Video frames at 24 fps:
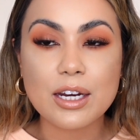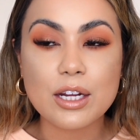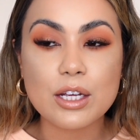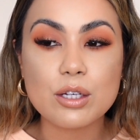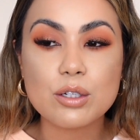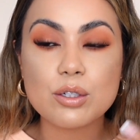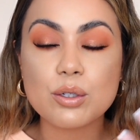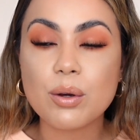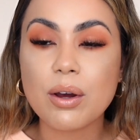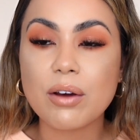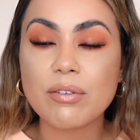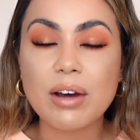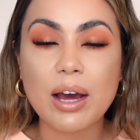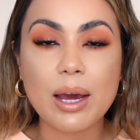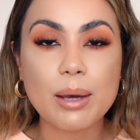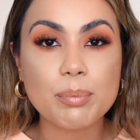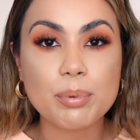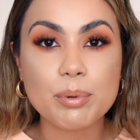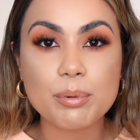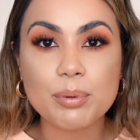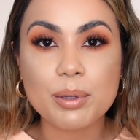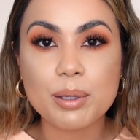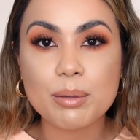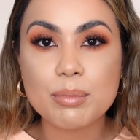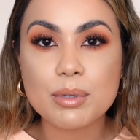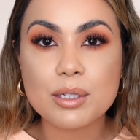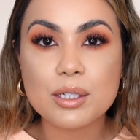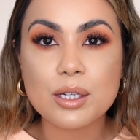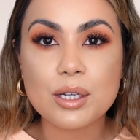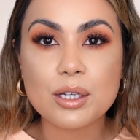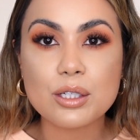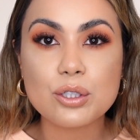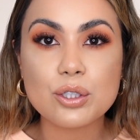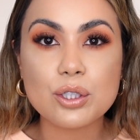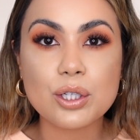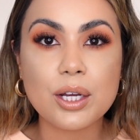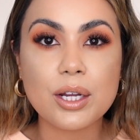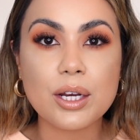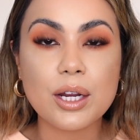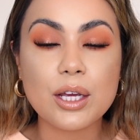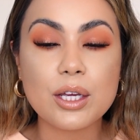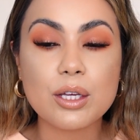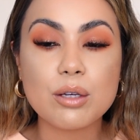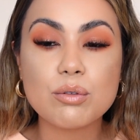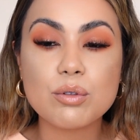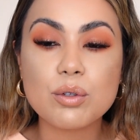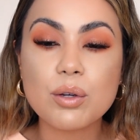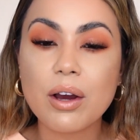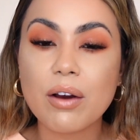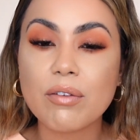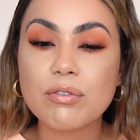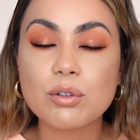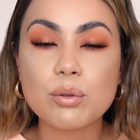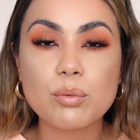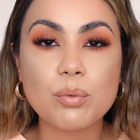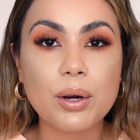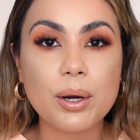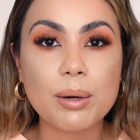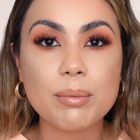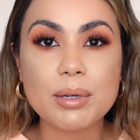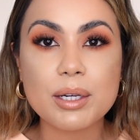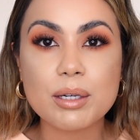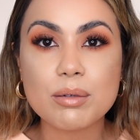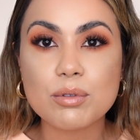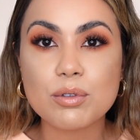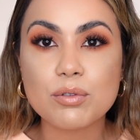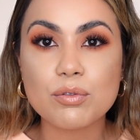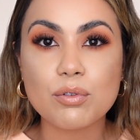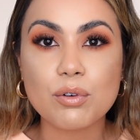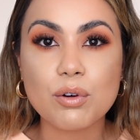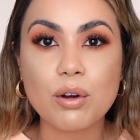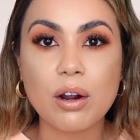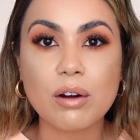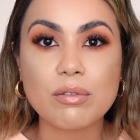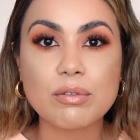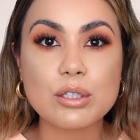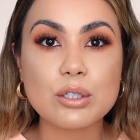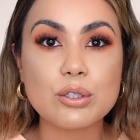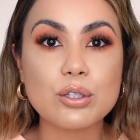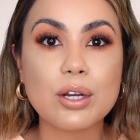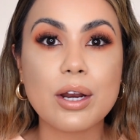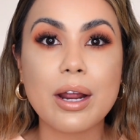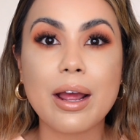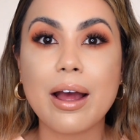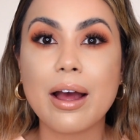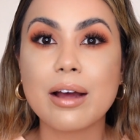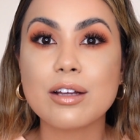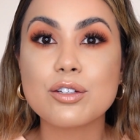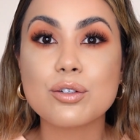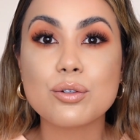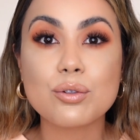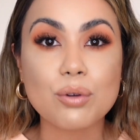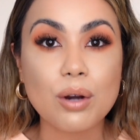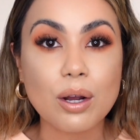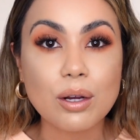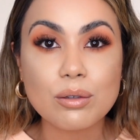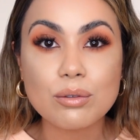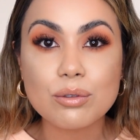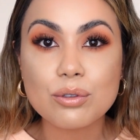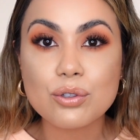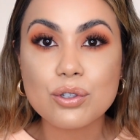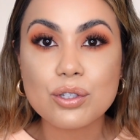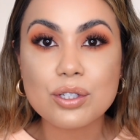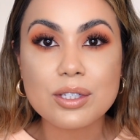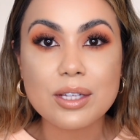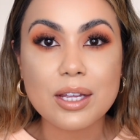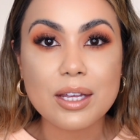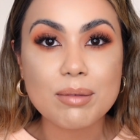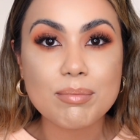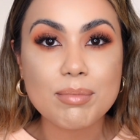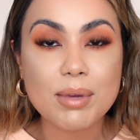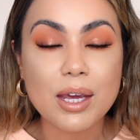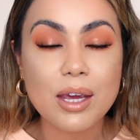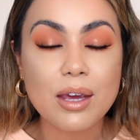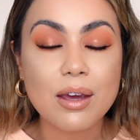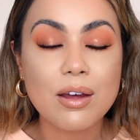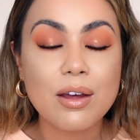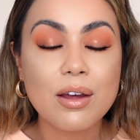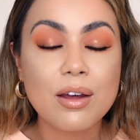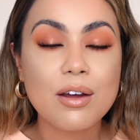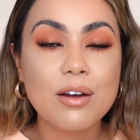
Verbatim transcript: and you do have hyperpigmentation, and you do have to wear beautiful full coverage and has struggled just like me